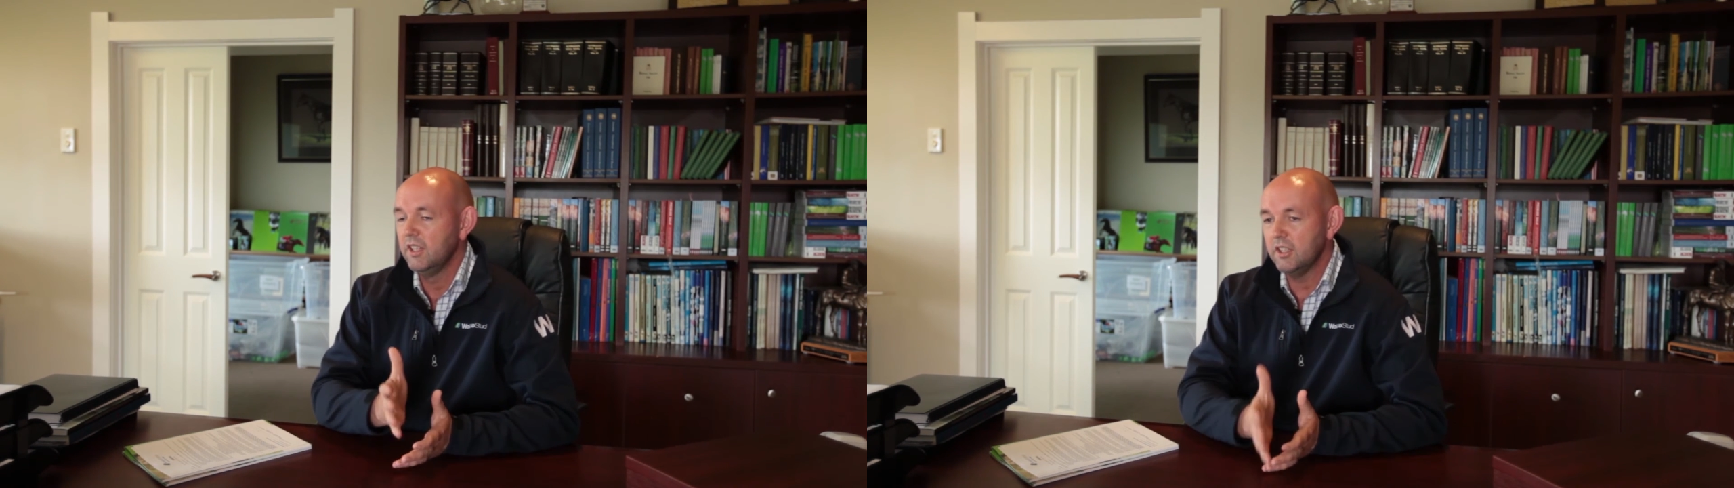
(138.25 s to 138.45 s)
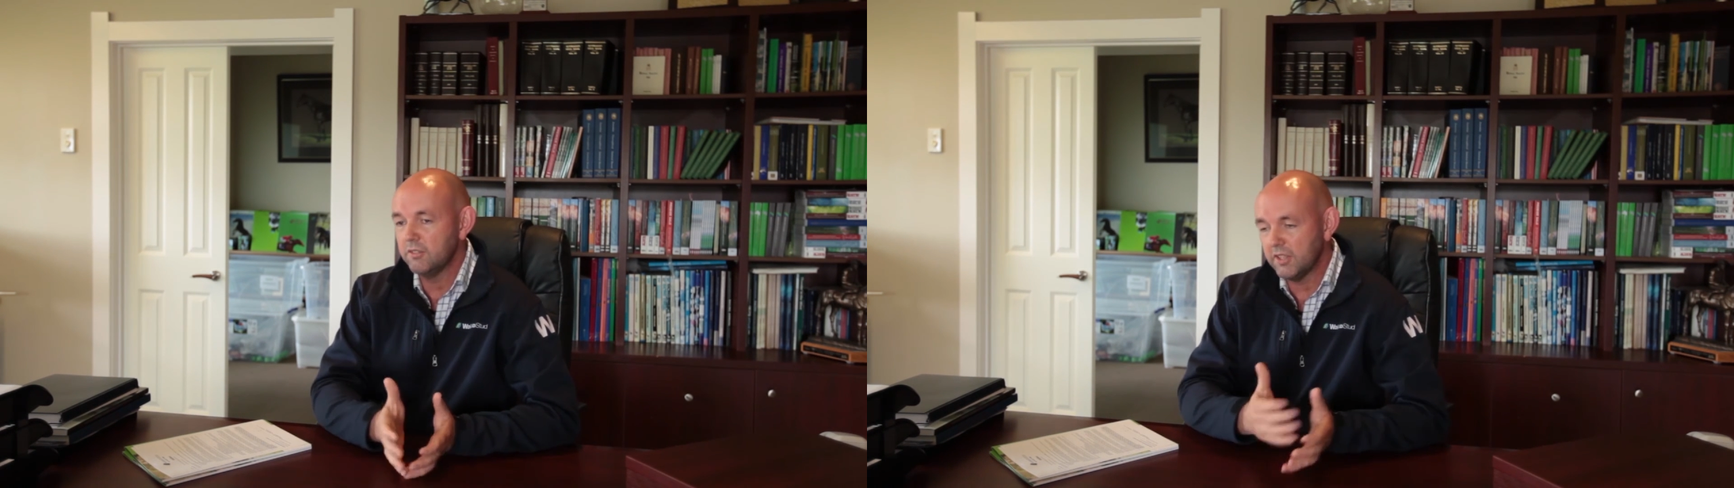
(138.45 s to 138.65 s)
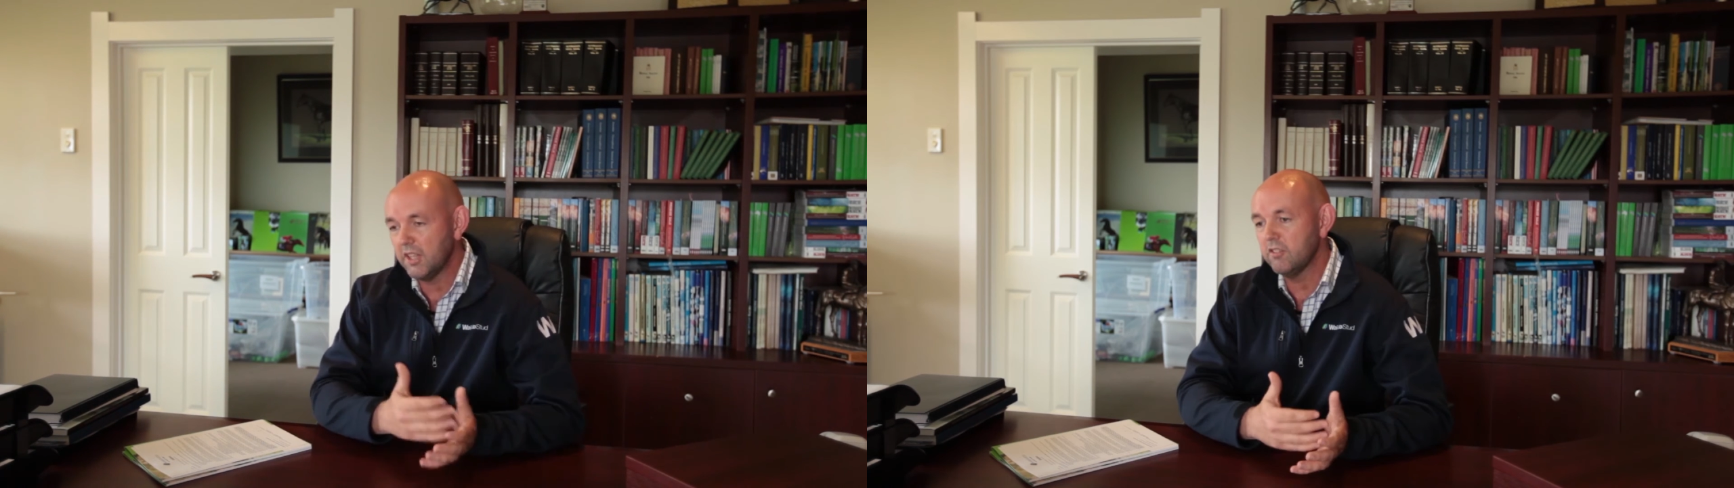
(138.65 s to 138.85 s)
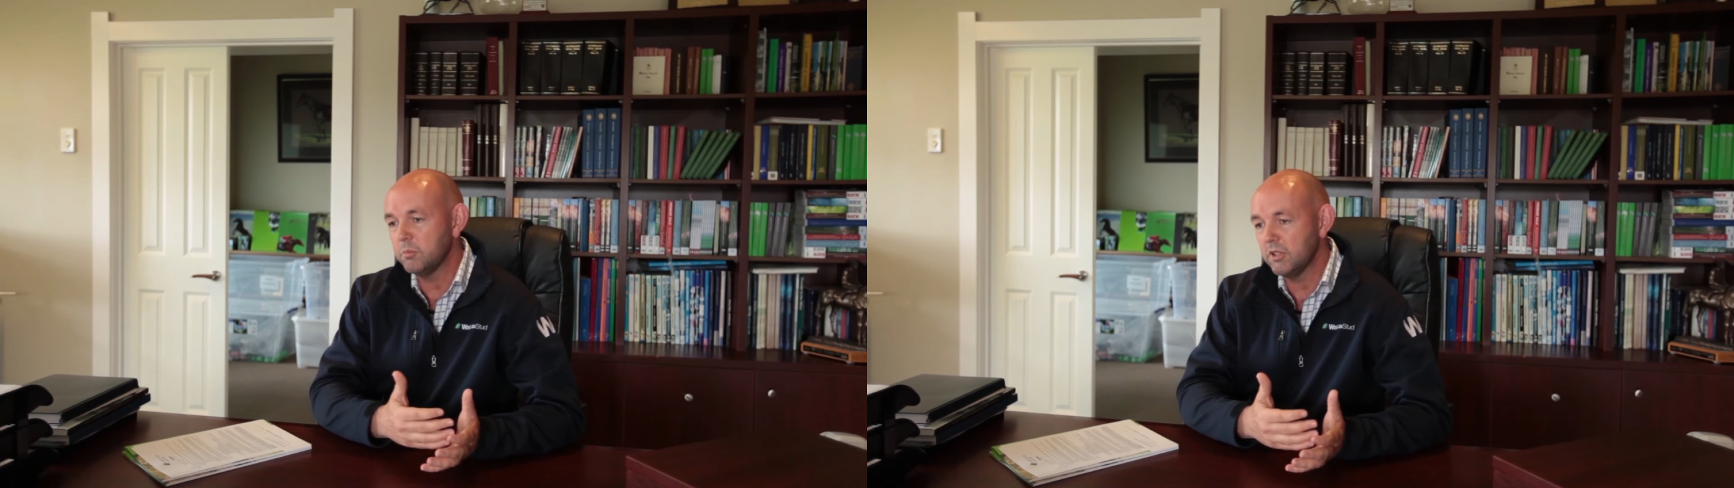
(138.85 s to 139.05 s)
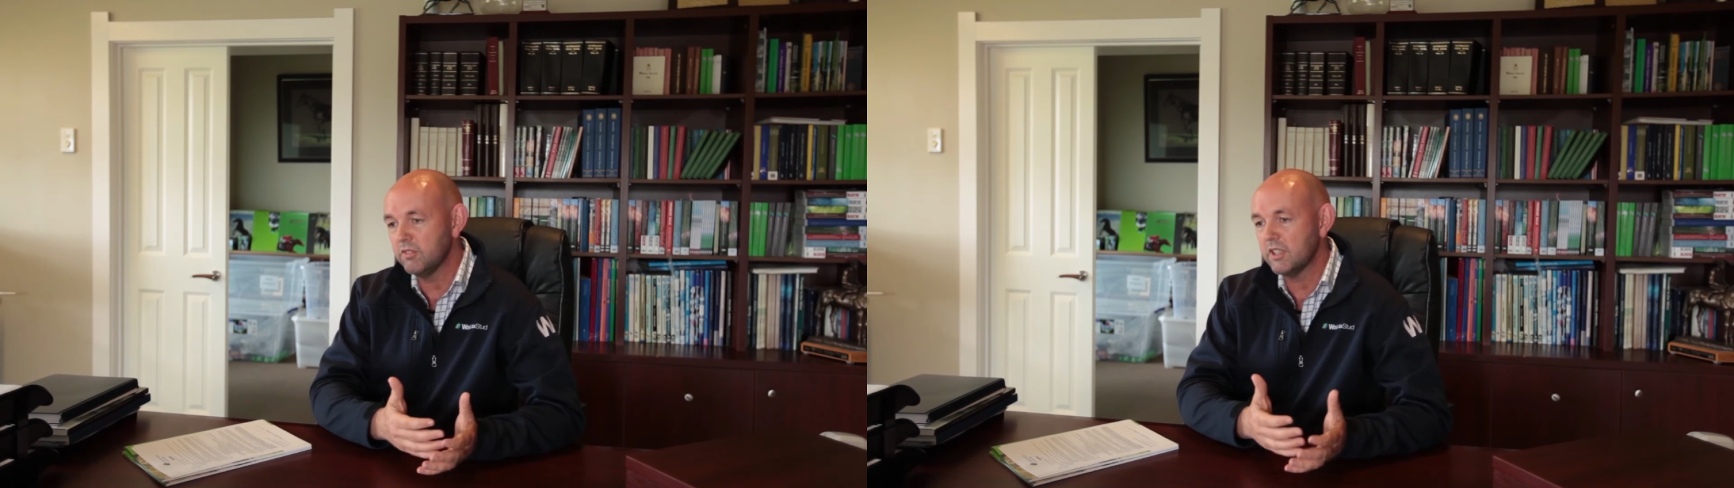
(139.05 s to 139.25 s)
If they haven't
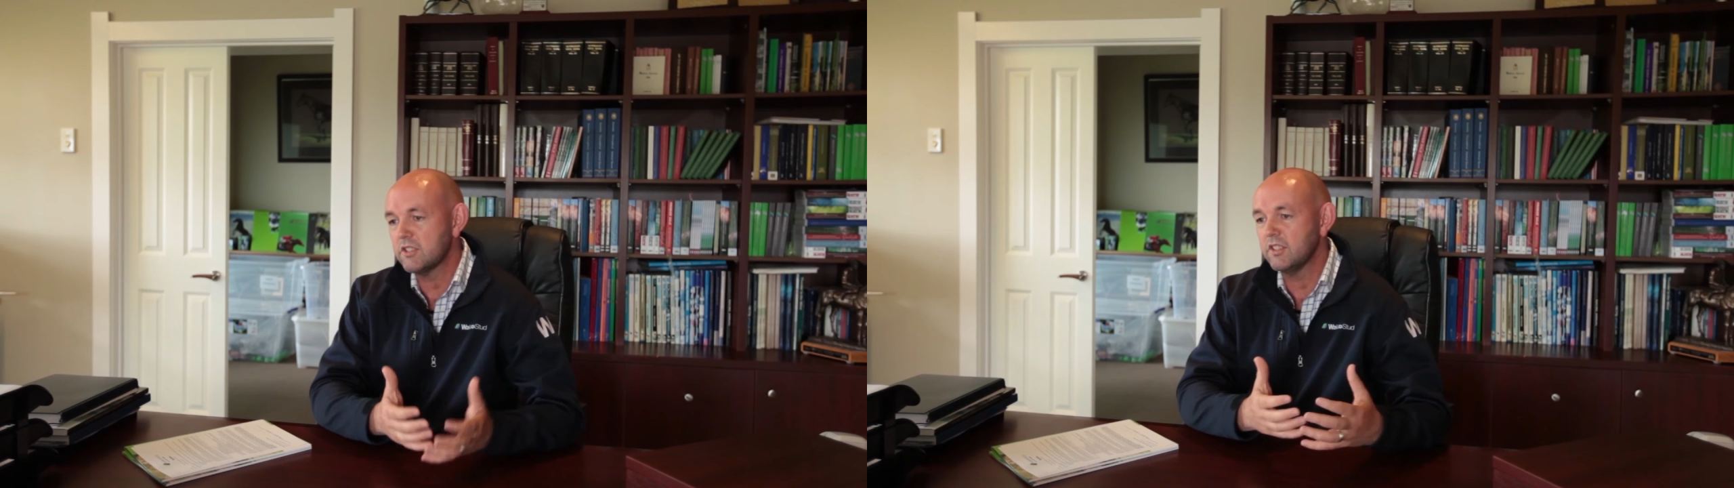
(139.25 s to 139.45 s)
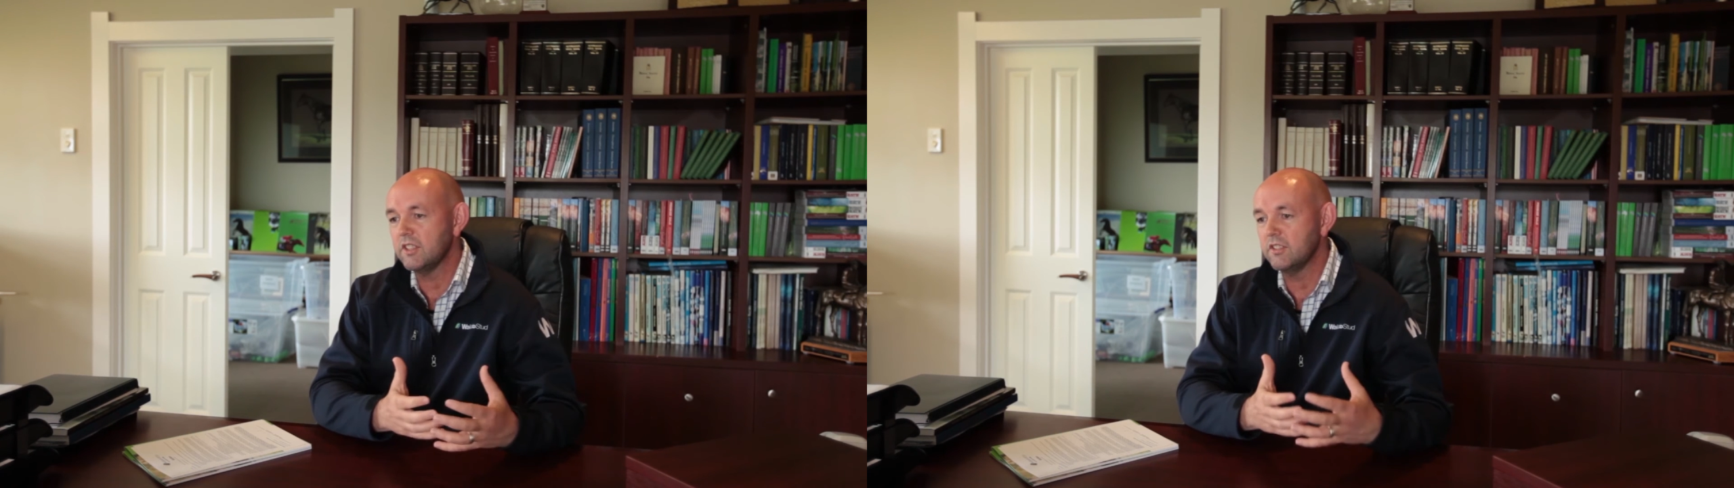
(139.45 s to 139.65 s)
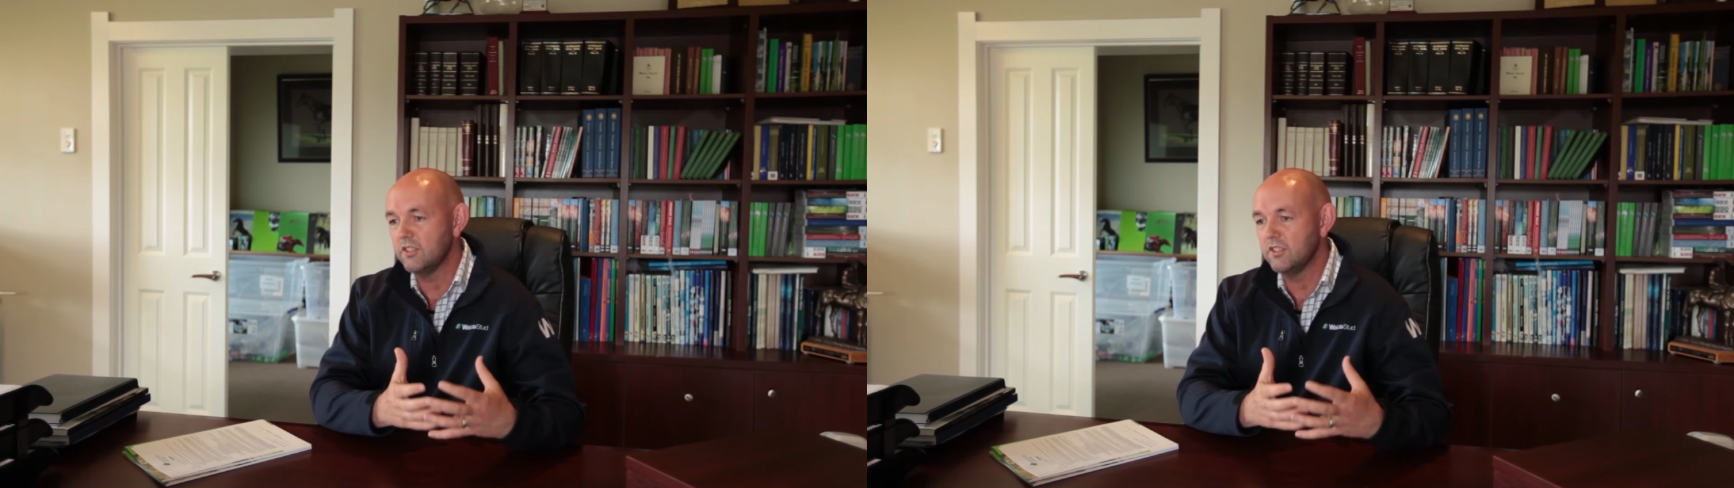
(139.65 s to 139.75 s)
been vaccinated,